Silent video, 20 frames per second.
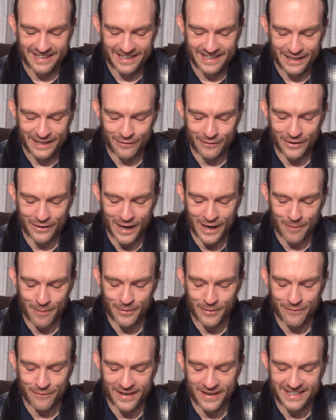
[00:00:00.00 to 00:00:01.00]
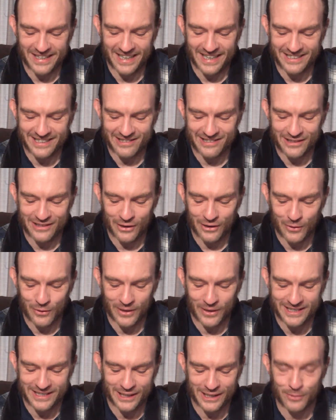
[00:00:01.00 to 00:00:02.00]
If we help you find answers to your
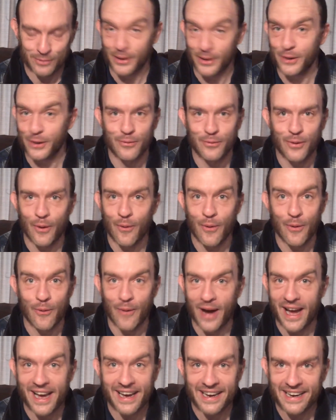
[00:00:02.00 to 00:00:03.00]
questions, will you go away?